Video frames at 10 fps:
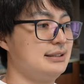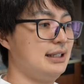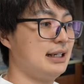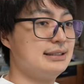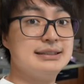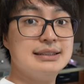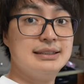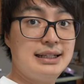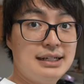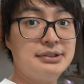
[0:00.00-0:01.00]
say I
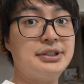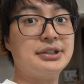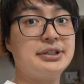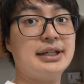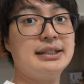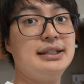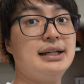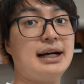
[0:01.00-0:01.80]
sit down here and then